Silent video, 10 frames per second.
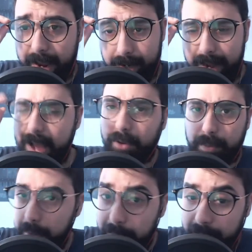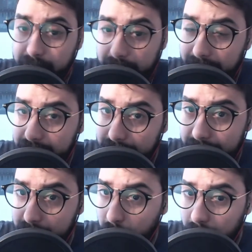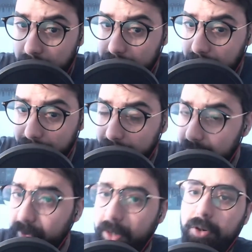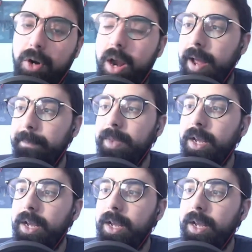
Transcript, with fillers: And now the Republicans can't say that we're not tough enough on crime.